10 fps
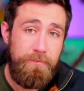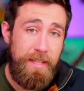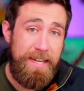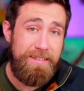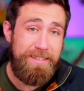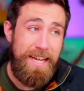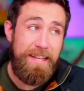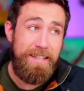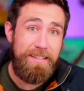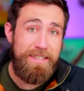Tenants
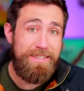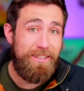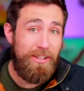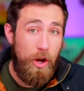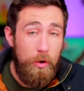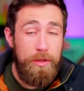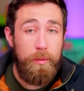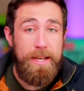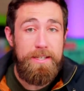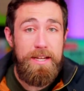technically still owe the
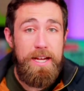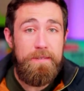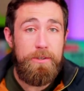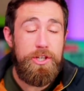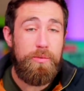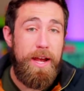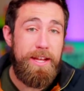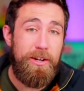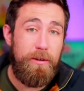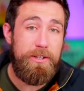rent, which is why I
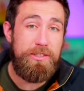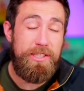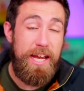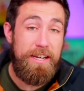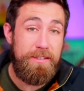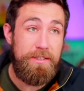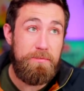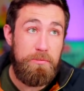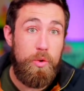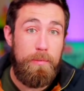encourage
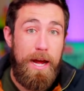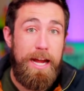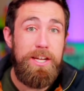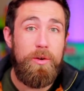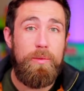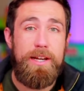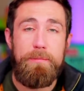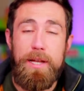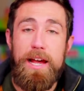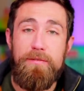tenants who are behind on rent
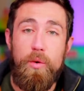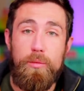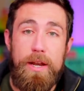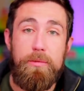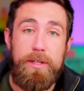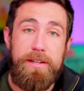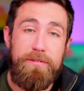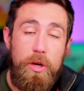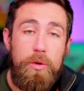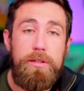apply for rent
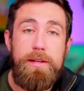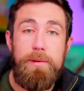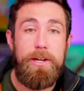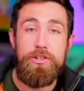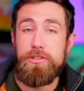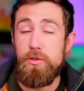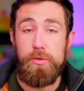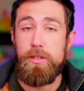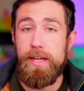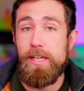relief locally by just
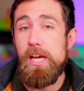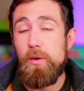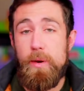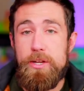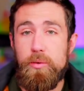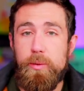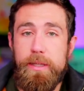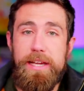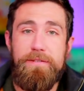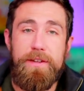Googling rental
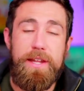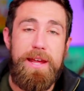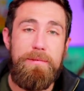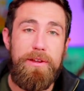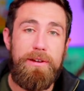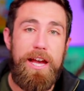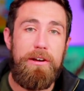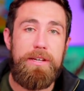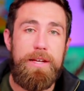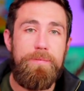relief in the name of their
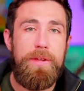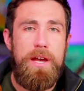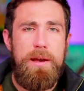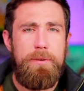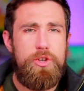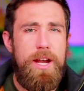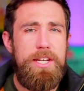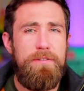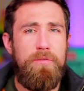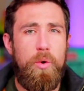county. But
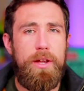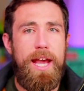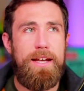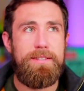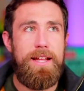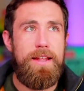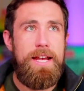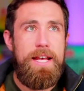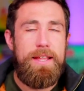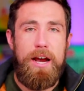trying to forecast
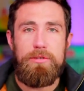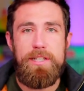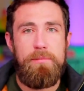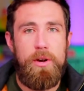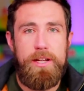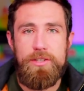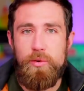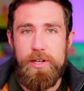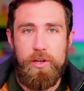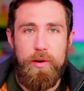that the housing market is
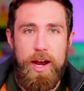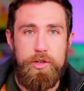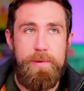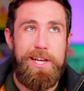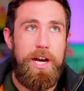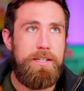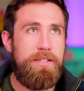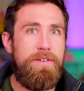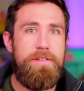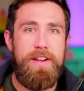going to crash
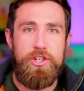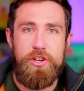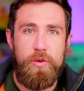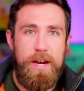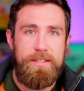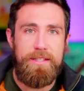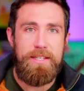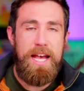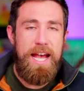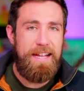because of an eviction
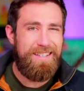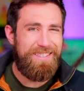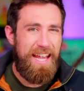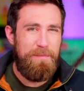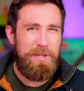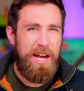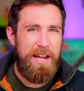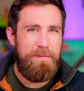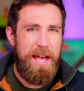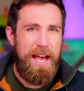crisis at the same
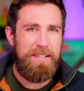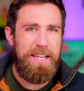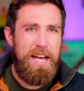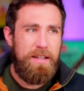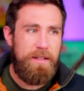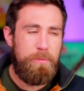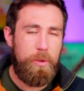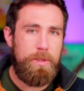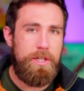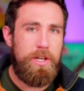time as
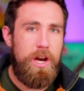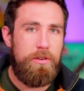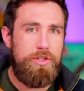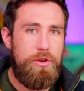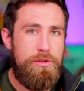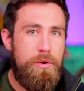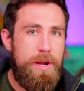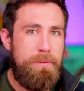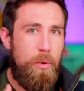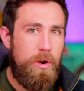liberals in Congress are
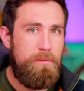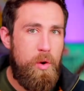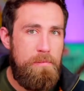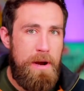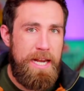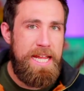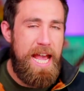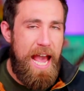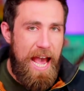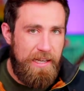throwing more and more
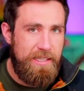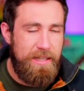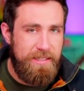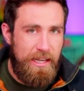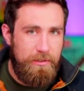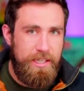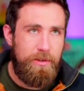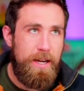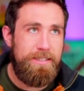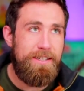money at this
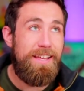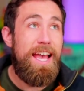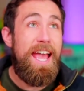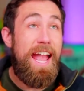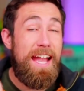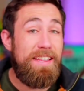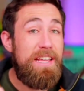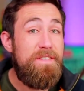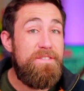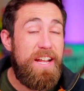housing crisis and
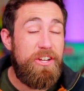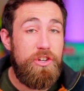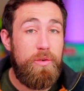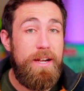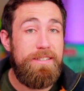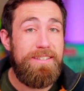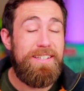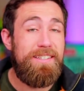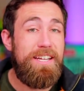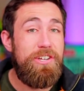the eviction crisis
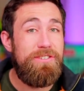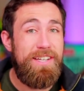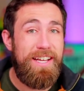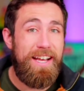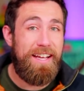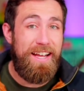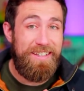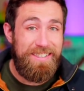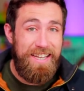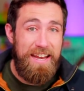continues to get
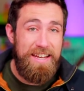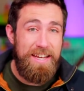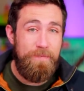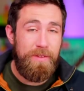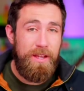extended,